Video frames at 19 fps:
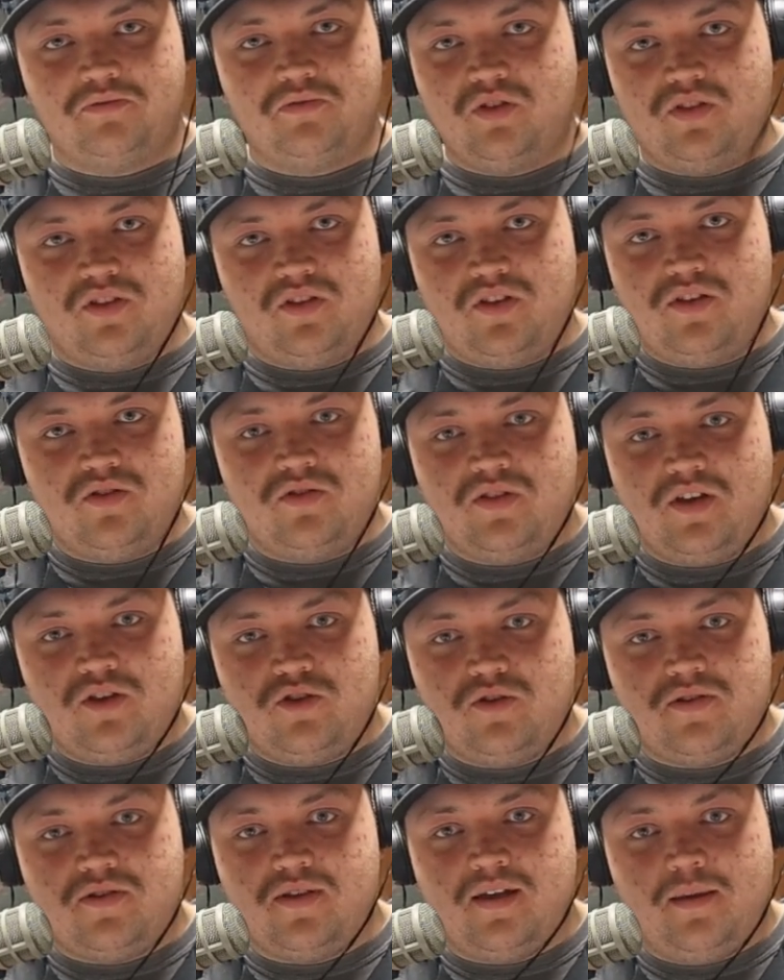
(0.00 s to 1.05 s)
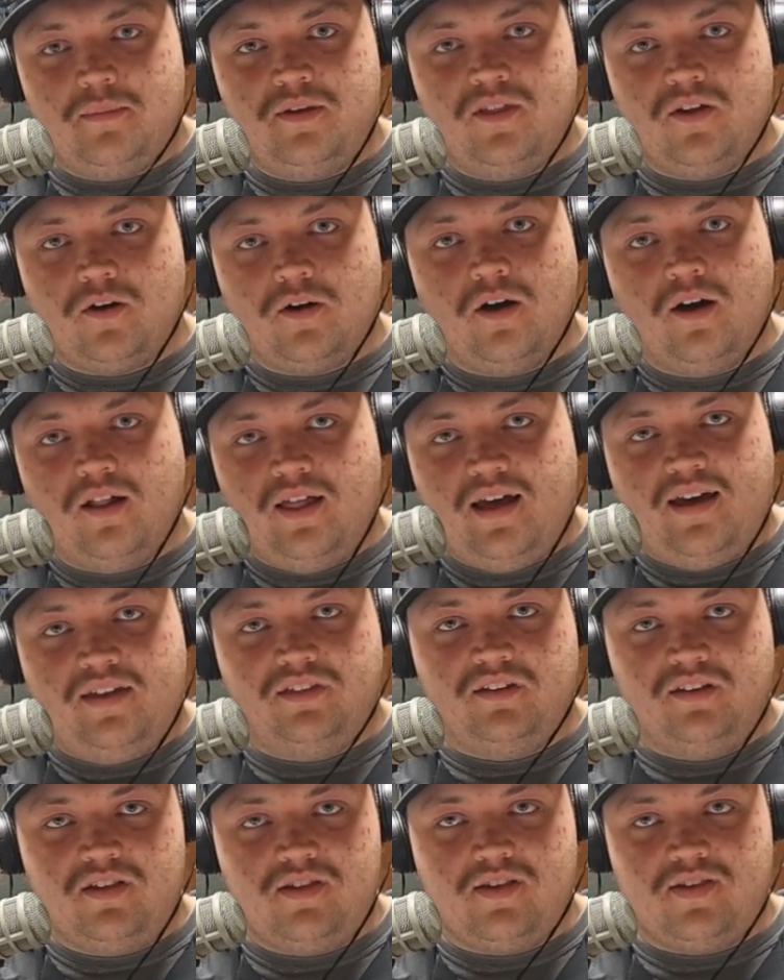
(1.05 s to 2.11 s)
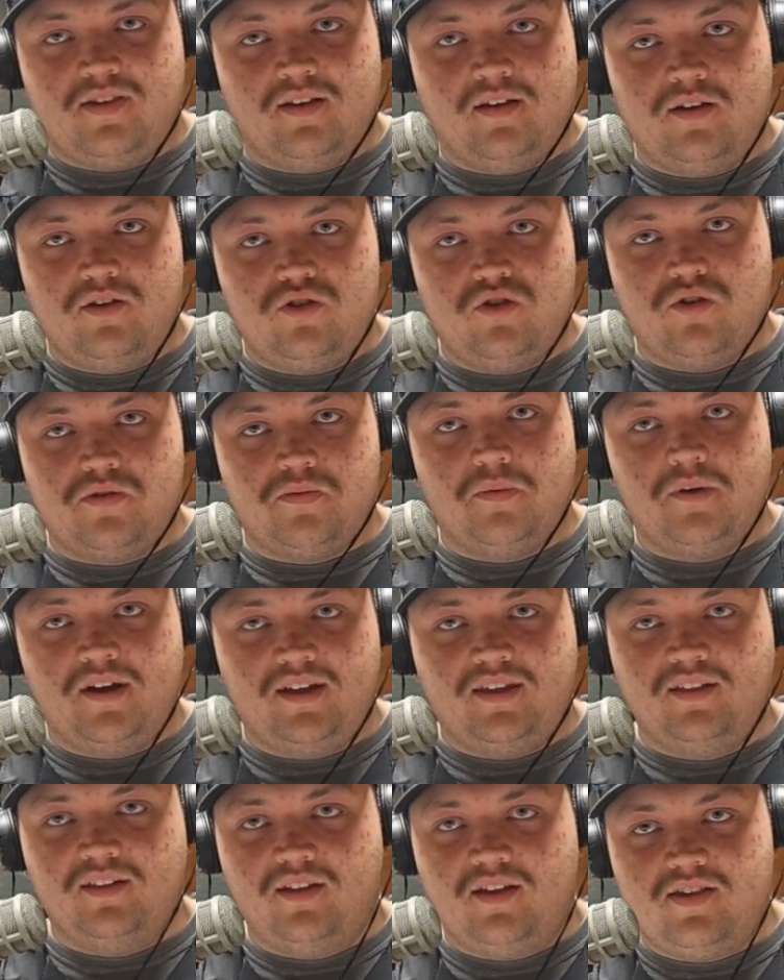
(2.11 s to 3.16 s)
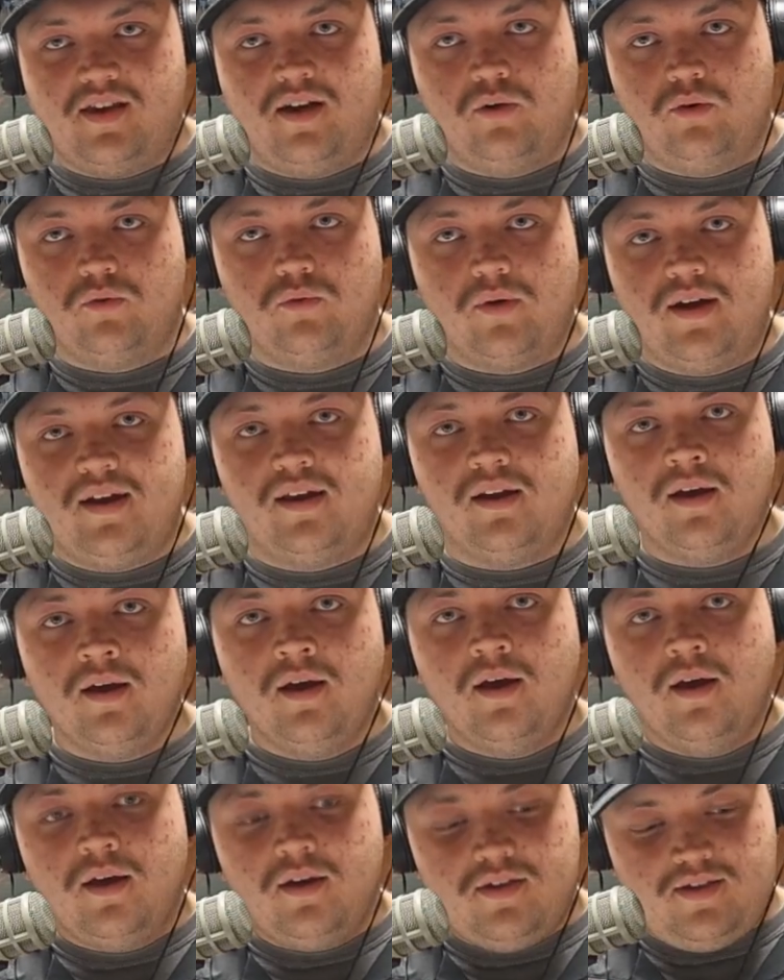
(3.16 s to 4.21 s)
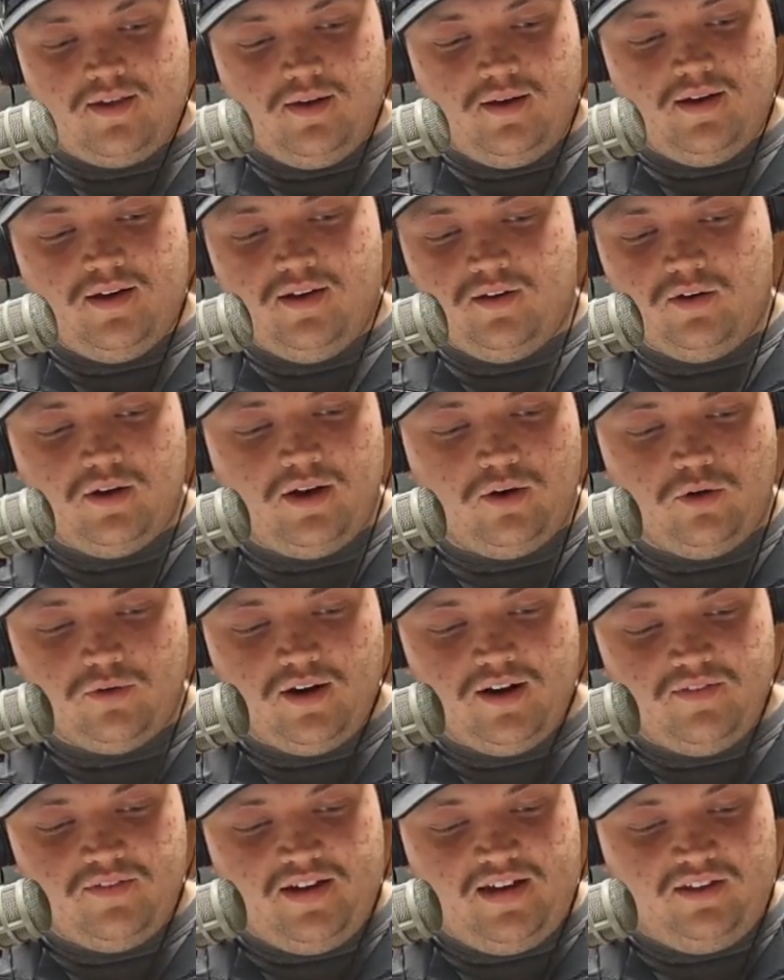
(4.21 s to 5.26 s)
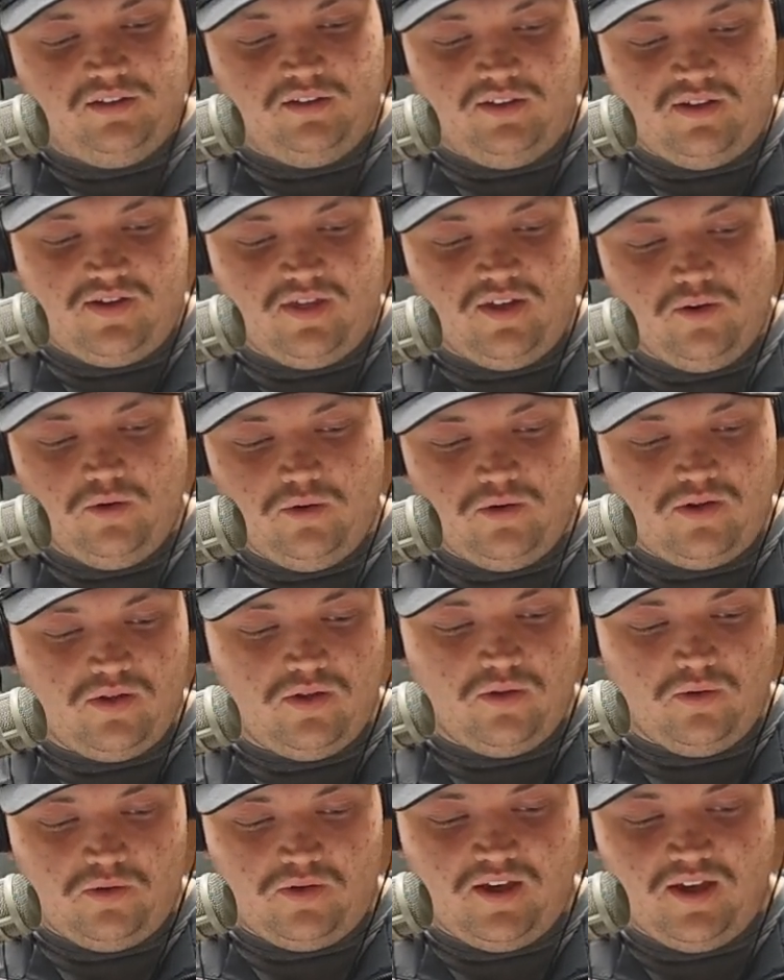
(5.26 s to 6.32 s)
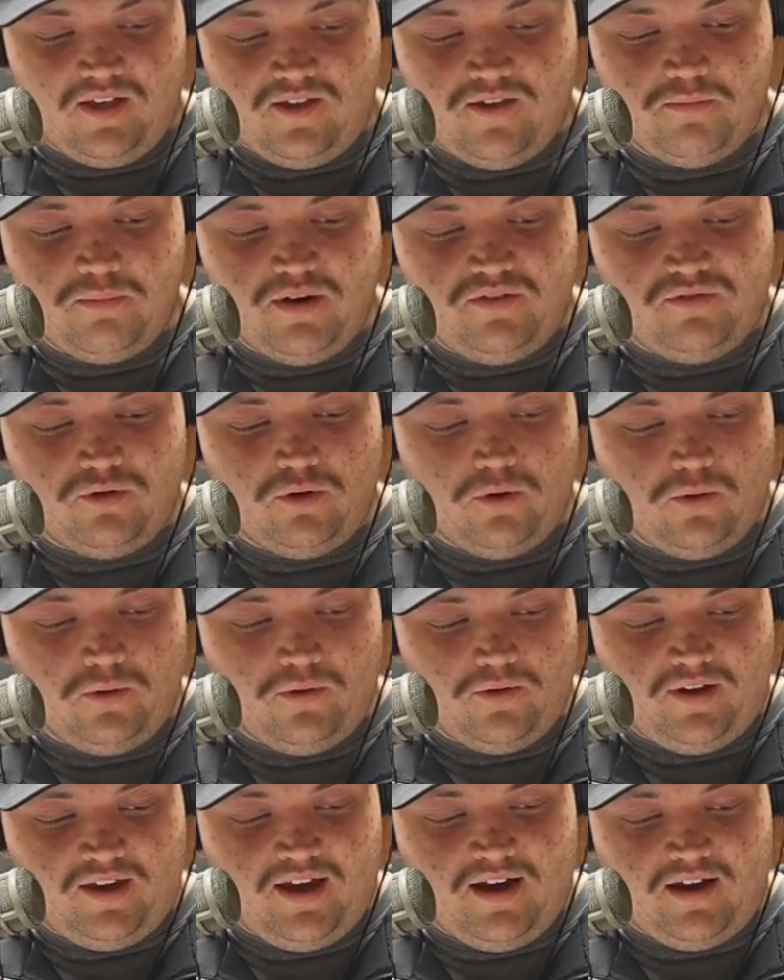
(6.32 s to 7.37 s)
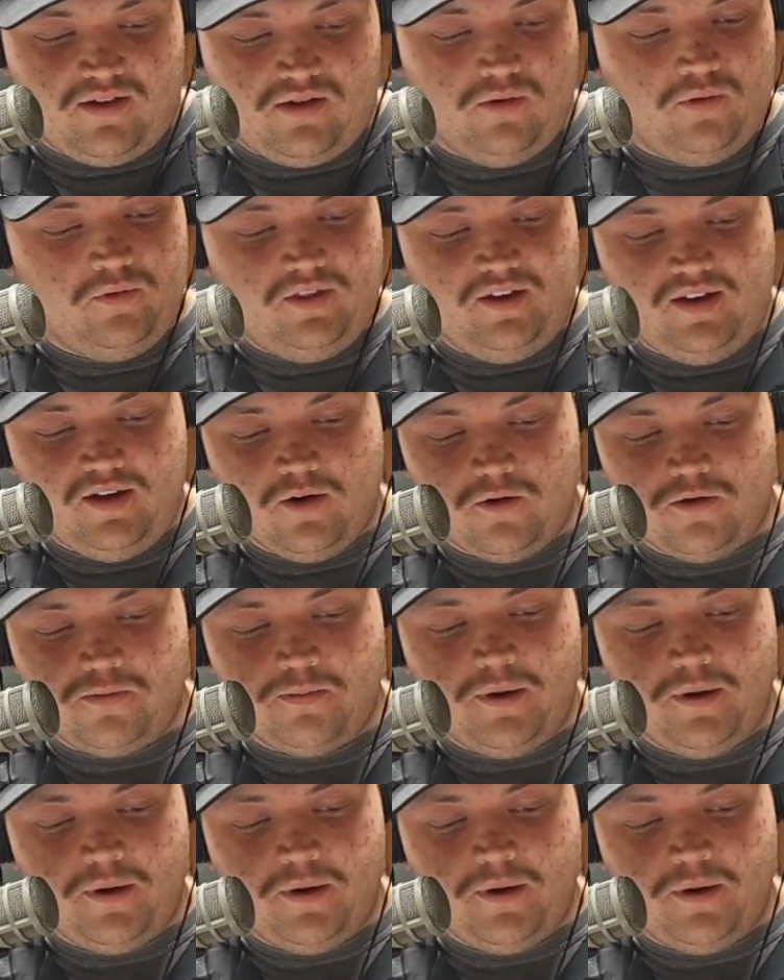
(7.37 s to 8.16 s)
They're all athletes. It's just ridiculous how great of athletes those kids have been for Northern Cass over the years.